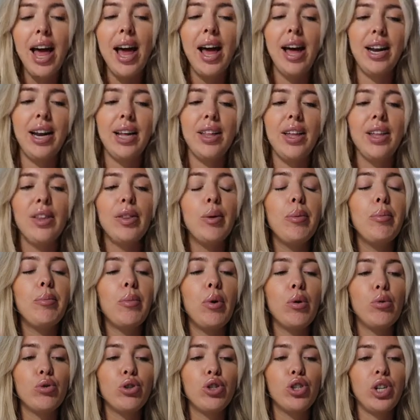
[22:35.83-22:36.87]
And I think the
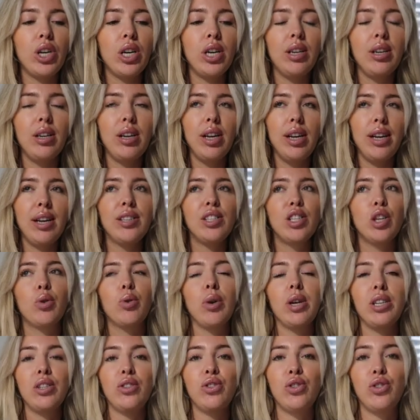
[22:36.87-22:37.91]
motion is a
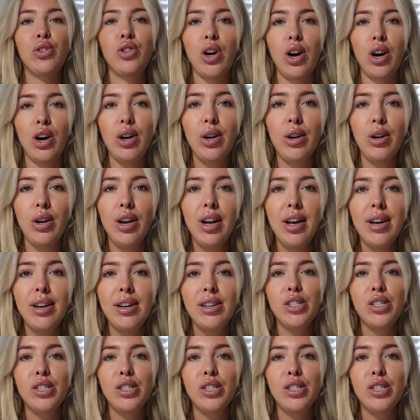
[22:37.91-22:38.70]
great start.